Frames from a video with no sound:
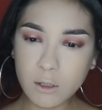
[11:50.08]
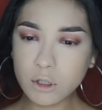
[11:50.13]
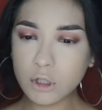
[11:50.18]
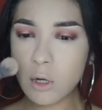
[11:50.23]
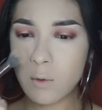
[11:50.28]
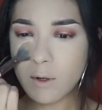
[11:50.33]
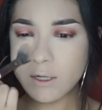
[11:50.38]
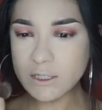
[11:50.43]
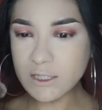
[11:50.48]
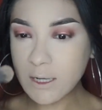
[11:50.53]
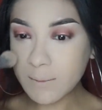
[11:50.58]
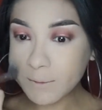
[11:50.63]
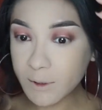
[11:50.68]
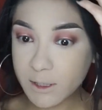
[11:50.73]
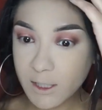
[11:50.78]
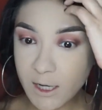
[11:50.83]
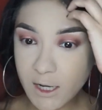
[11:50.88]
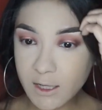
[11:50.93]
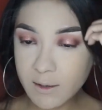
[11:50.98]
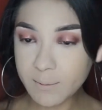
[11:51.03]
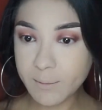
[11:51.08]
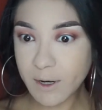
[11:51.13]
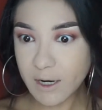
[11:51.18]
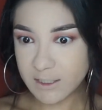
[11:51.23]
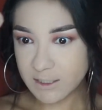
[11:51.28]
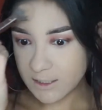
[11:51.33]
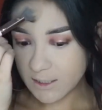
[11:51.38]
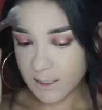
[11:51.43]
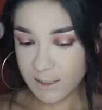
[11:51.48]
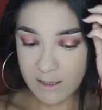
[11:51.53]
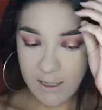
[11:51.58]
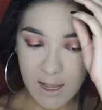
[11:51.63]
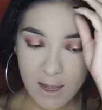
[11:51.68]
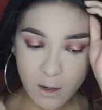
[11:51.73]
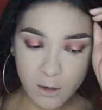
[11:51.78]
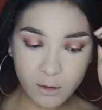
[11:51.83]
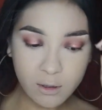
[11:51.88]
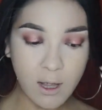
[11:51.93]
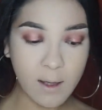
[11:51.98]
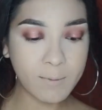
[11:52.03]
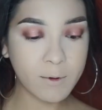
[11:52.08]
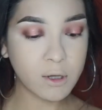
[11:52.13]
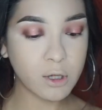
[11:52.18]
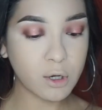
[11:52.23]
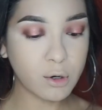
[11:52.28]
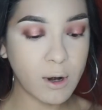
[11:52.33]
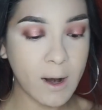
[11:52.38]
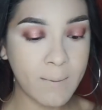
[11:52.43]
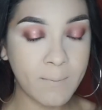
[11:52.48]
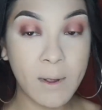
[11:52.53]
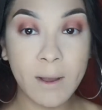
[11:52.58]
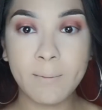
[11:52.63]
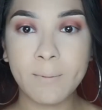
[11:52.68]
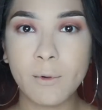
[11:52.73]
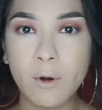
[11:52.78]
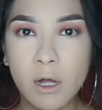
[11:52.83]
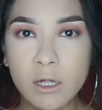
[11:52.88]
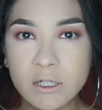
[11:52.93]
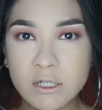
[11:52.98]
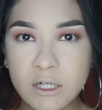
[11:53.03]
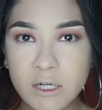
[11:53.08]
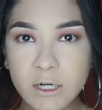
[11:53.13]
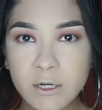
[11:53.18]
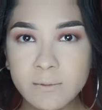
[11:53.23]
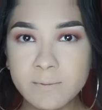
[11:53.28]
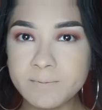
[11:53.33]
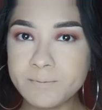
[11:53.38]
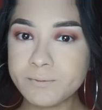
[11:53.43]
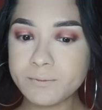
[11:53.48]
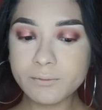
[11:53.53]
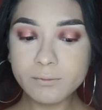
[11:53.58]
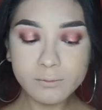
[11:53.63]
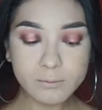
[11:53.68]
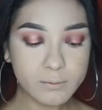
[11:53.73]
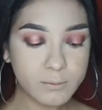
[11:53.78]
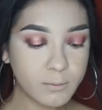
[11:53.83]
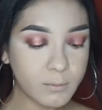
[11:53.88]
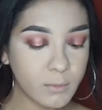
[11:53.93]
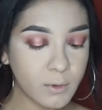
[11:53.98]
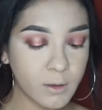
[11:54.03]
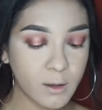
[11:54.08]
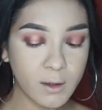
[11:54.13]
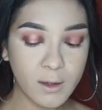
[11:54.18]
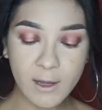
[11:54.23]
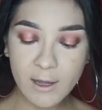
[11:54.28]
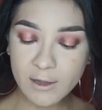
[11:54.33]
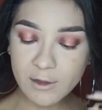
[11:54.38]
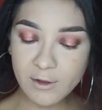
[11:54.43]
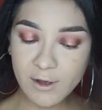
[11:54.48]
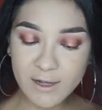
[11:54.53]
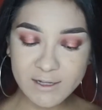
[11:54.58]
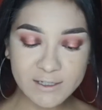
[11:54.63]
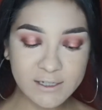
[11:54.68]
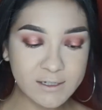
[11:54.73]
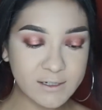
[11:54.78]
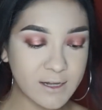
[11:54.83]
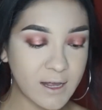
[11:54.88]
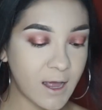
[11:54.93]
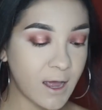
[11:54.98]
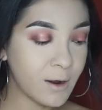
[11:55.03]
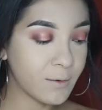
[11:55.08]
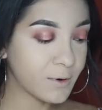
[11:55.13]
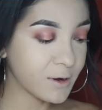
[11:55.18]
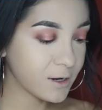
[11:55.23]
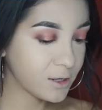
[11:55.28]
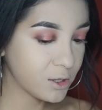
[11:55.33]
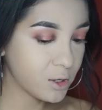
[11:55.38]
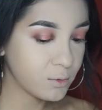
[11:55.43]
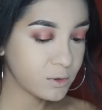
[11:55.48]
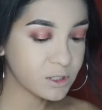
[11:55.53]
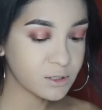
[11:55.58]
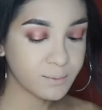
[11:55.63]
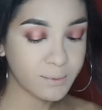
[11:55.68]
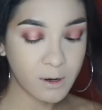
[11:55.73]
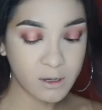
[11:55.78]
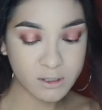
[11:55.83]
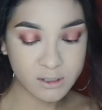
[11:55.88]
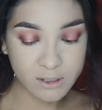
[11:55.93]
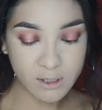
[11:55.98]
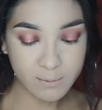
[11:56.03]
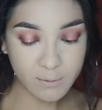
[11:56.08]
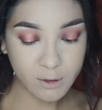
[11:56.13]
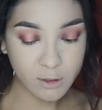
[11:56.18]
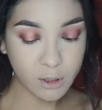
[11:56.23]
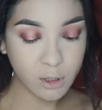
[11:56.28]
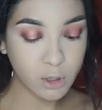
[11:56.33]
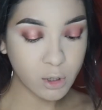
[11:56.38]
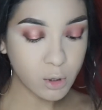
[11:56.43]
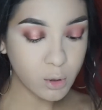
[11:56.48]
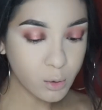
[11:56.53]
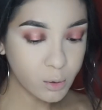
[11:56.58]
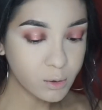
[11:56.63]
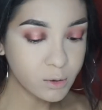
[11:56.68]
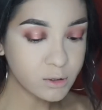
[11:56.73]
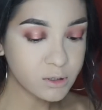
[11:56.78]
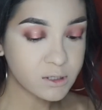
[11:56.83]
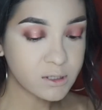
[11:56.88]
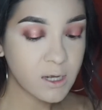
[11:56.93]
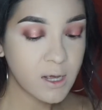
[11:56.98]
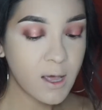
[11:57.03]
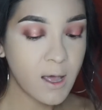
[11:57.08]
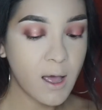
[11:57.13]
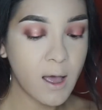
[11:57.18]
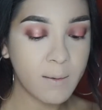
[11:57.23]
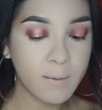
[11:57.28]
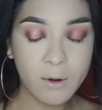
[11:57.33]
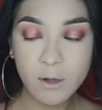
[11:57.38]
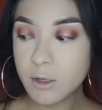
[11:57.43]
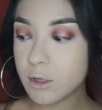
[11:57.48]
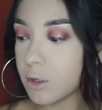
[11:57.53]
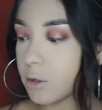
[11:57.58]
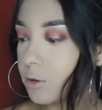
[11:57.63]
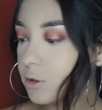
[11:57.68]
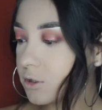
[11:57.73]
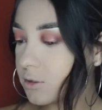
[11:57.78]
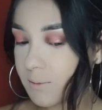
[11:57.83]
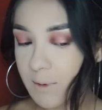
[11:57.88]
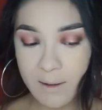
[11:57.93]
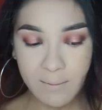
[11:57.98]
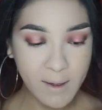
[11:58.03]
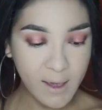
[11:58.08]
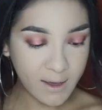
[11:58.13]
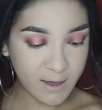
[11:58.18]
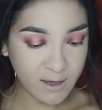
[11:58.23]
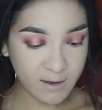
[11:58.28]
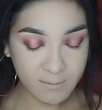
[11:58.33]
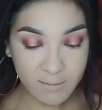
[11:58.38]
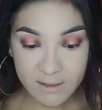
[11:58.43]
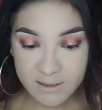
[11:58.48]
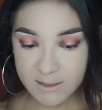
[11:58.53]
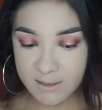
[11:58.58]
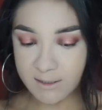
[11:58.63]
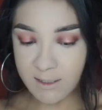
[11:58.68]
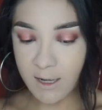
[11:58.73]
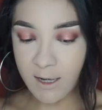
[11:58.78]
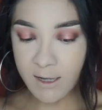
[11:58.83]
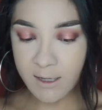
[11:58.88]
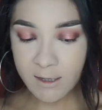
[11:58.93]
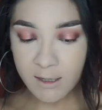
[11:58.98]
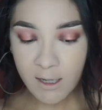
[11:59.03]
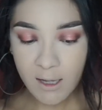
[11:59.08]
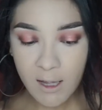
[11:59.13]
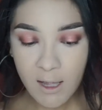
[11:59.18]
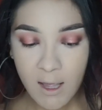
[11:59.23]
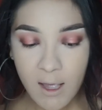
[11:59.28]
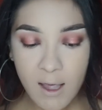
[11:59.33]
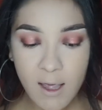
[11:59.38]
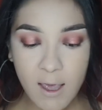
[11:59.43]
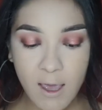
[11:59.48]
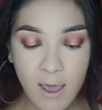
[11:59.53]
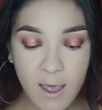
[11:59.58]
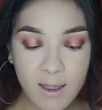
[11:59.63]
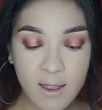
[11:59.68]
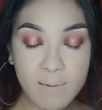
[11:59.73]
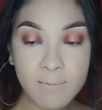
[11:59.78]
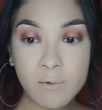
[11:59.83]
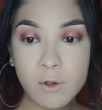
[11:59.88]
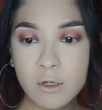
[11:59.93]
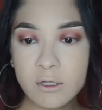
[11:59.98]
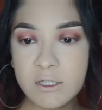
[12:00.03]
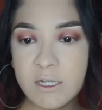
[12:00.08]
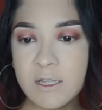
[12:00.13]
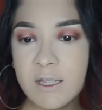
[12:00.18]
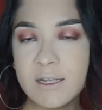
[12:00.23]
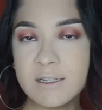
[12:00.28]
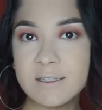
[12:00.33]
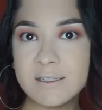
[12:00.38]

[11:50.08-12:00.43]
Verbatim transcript: So once I'm done pressing it down, I'm going to grab my bronzer. And you guys already know which bronzer I'm going to use. I'm going to use my MAC Give Me Sun and I'm using a